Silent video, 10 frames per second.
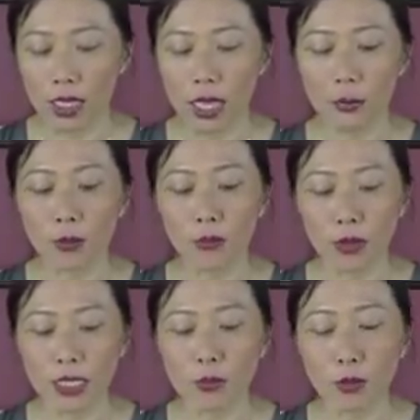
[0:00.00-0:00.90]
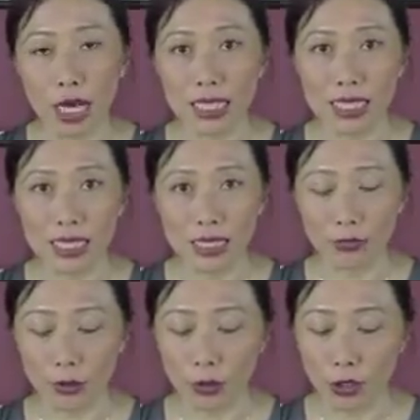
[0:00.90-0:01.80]
and prevent pregnancy
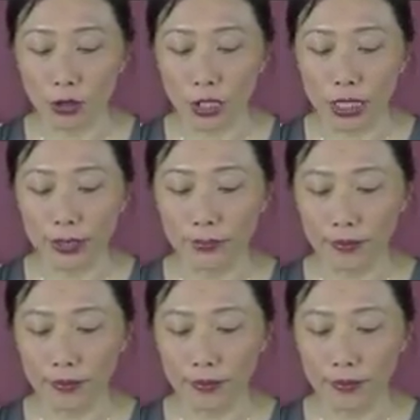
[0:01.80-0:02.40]
from occurring.